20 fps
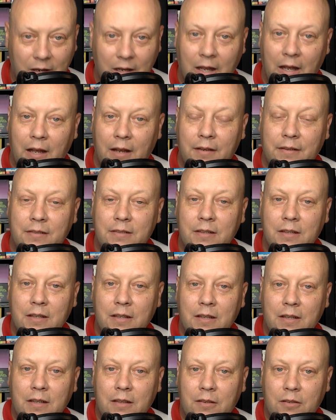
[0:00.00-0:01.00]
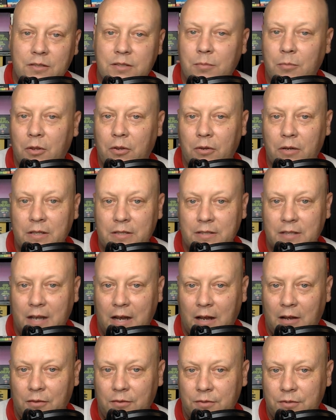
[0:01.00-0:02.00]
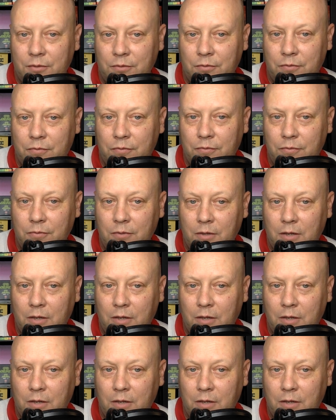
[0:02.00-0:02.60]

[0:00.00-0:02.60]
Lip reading: And there's some other ins and outs of